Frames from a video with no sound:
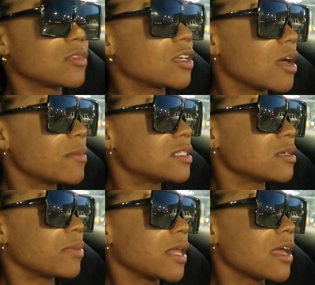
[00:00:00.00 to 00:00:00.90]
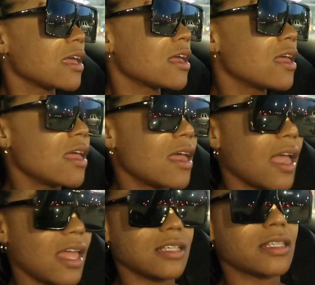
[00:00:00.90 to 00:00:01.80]
come into play.
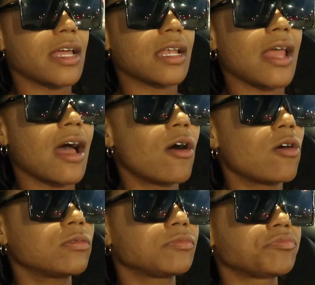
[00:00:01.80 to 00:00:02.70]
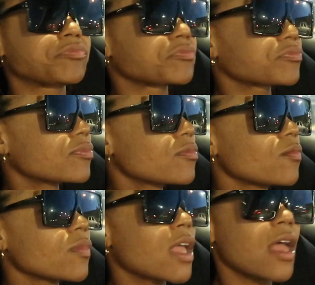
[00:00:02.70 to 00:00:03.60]
And it's like now
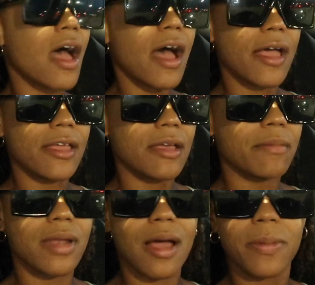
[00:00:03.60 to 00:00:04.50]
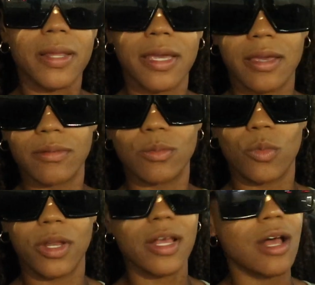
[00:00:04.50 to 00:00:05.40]
I am not playing when it